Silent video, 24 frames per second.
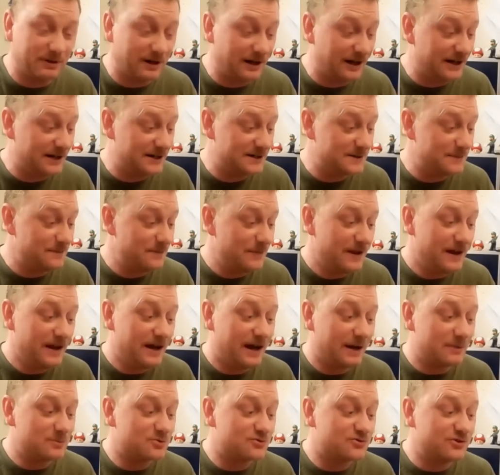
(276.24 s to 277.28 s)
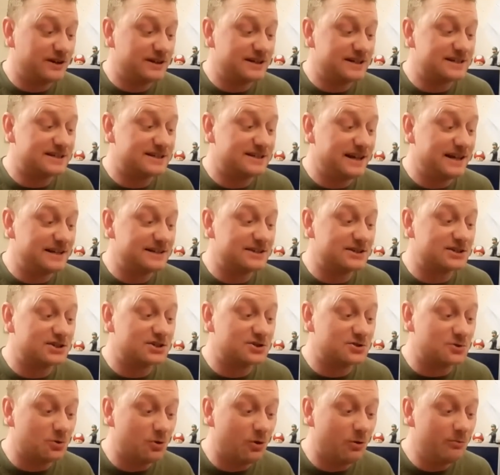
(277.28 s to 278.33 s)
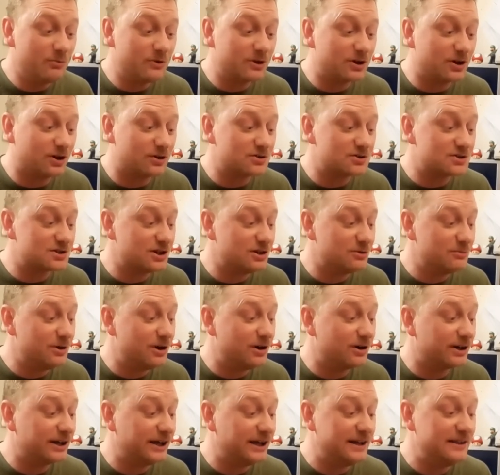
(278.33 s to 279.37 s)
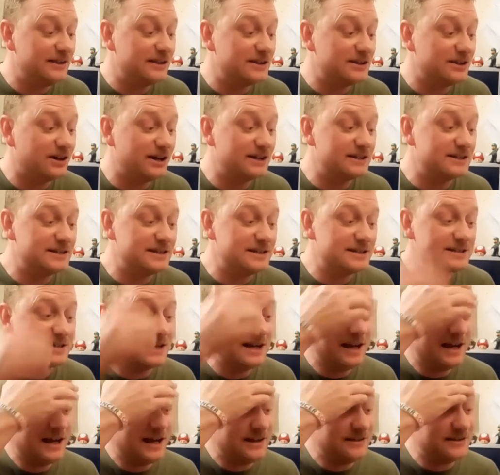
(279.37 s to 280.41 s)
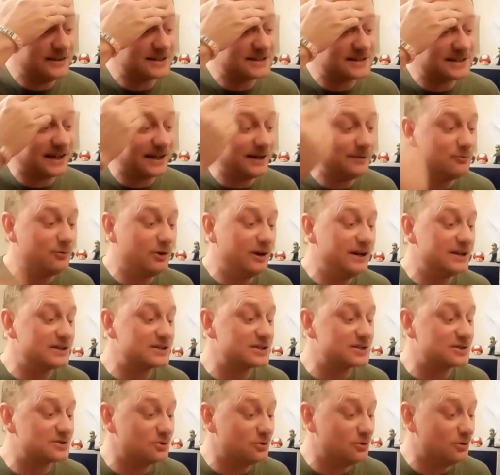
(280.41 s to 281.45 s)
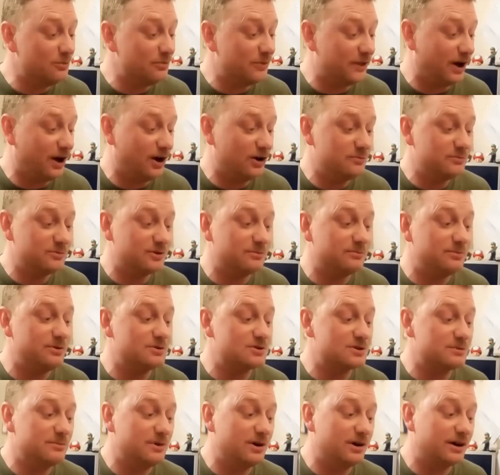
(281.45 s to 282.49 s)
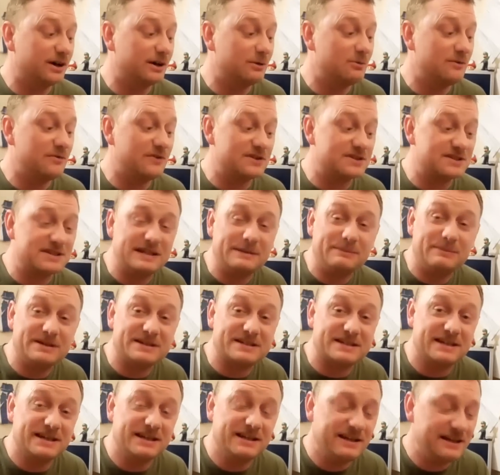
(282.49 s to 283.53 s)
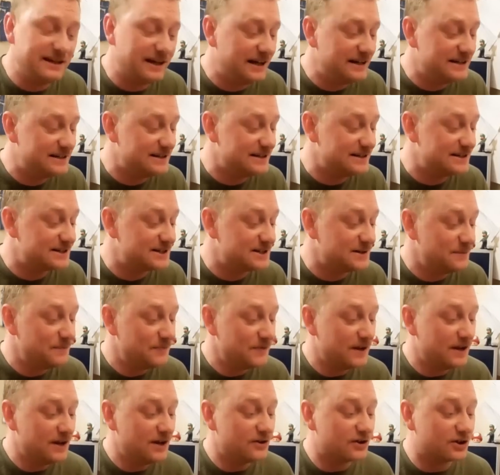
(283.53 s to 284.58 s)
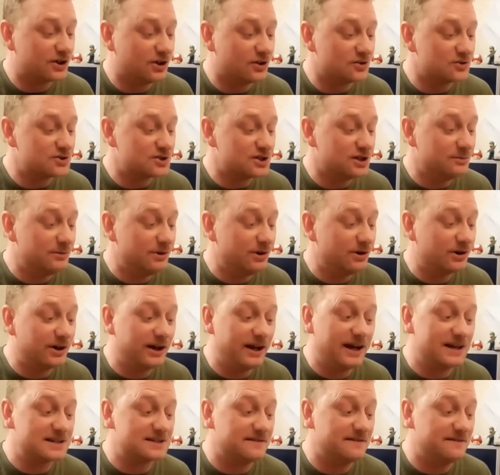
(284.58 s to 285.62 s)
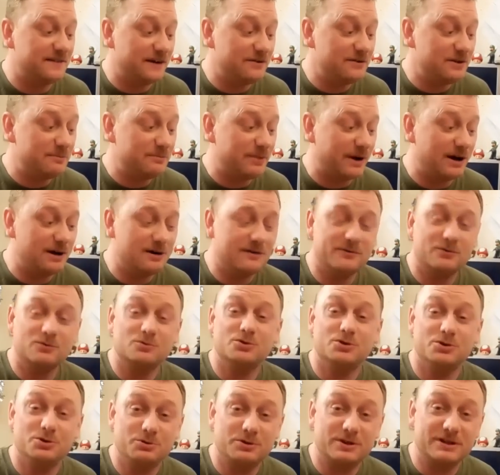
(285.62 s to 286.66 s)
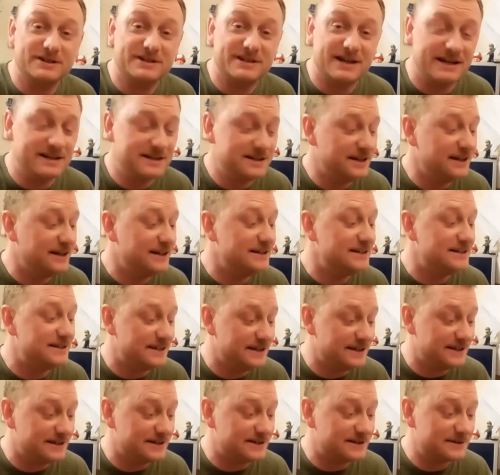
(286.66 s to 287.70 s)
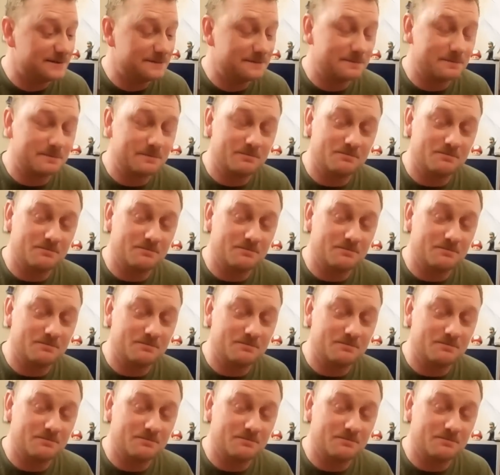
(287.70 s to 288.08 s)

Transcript: played. Amstrad is set to storm the console market in the 90s in the same way it stormed the home computer market with the CPC in the 80s. The console market has a very powerful new contender indeed.